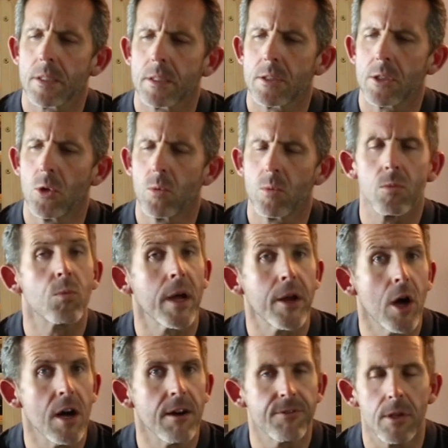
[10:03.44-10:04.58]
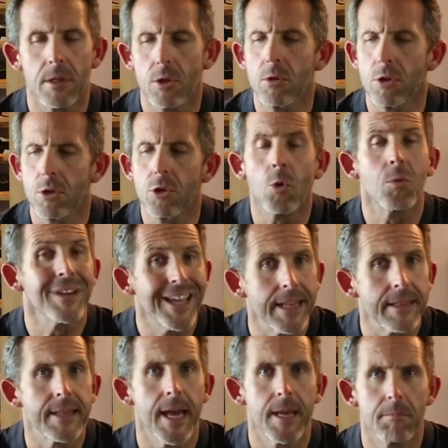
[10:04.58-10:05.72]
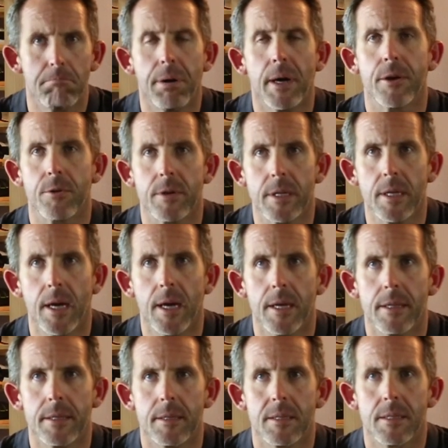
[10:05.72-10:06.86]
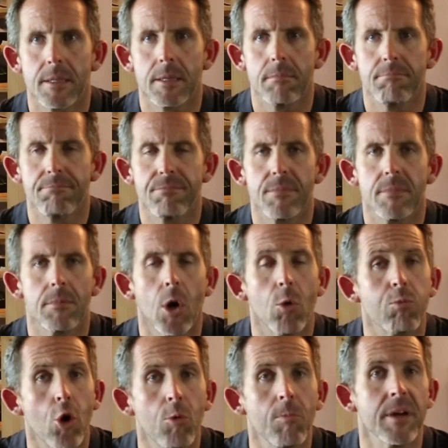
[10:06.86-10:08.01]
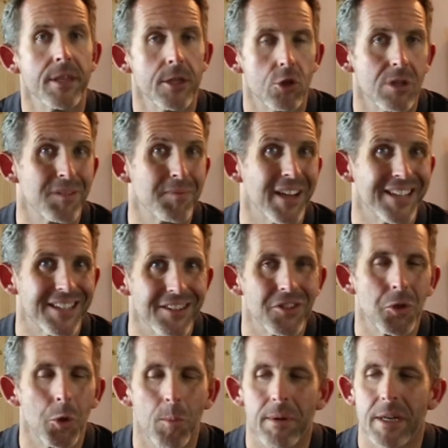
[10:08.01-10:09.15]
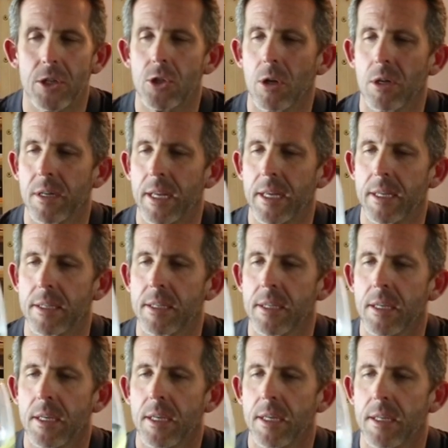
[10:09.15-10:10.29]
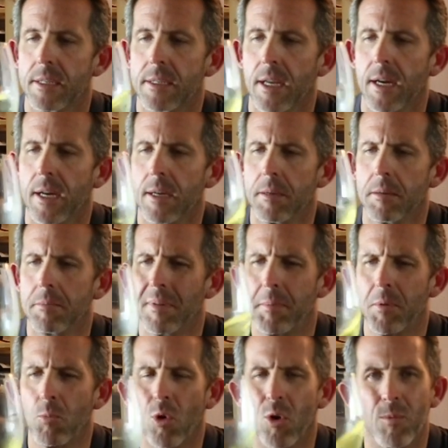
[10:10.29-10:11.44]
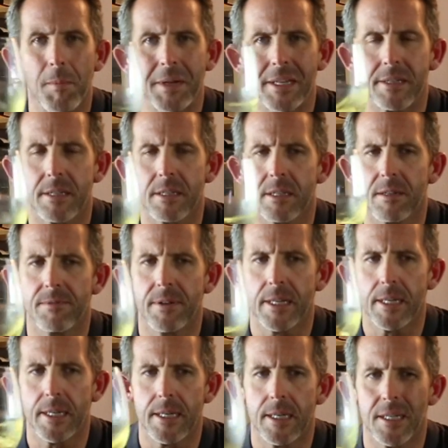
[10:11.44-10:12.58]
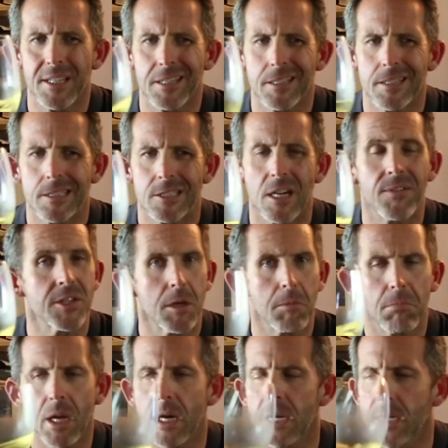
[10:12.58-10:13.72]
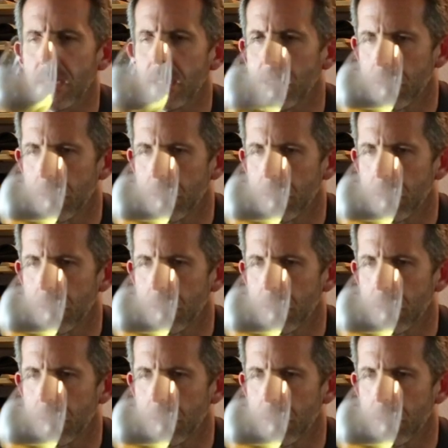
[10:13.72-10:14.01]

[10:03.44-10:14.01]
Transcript: So right off, you don't get that buttery aroma that you expect in so many Chardonnays. It's maybe more reminiscent of a Sauvignon Blanc.